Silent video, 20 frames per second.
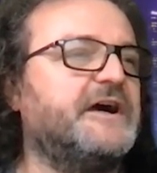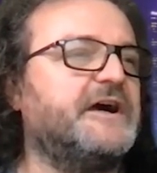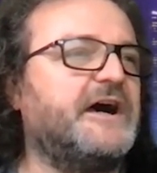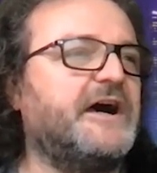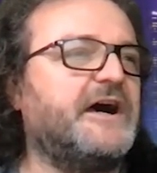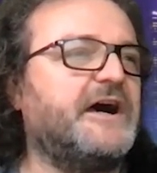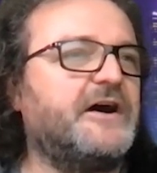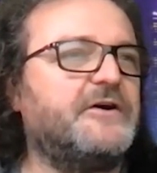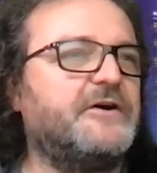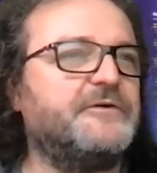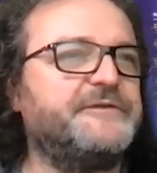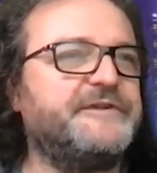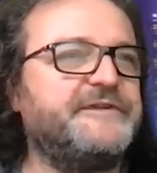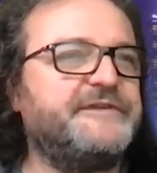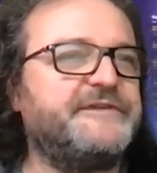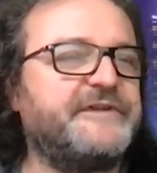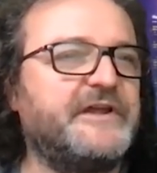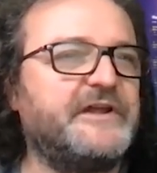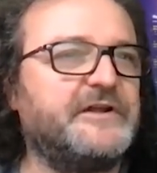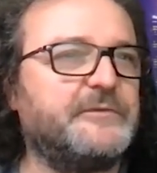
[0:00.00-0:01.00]
how
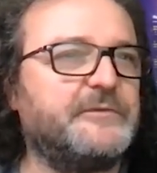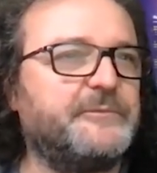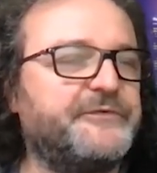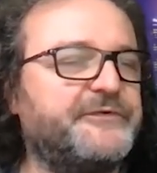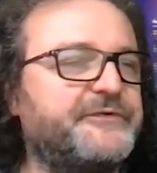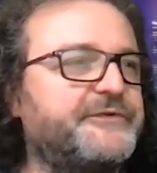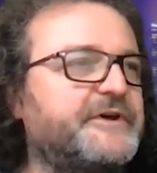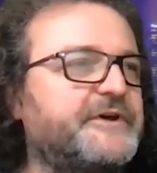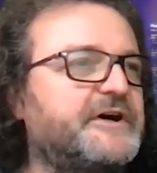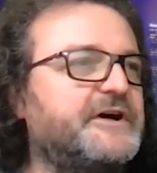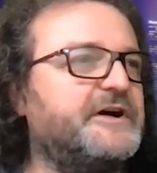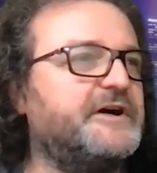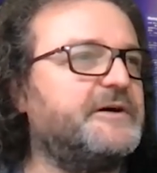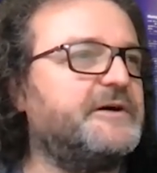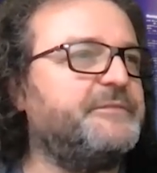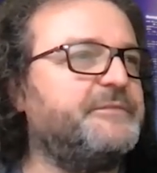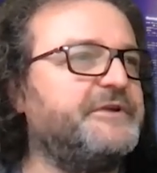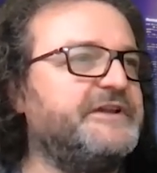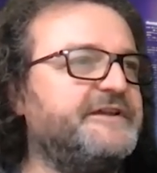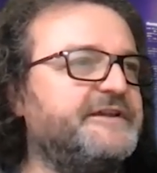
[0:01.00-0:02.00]
this helps uh,
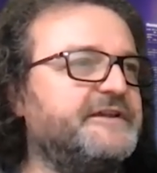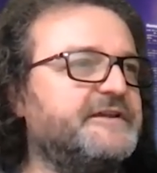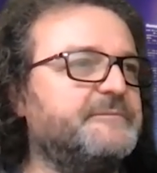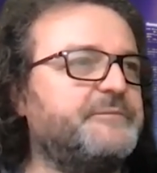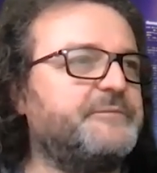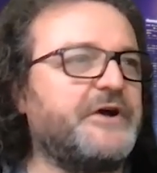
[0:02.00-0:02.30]
building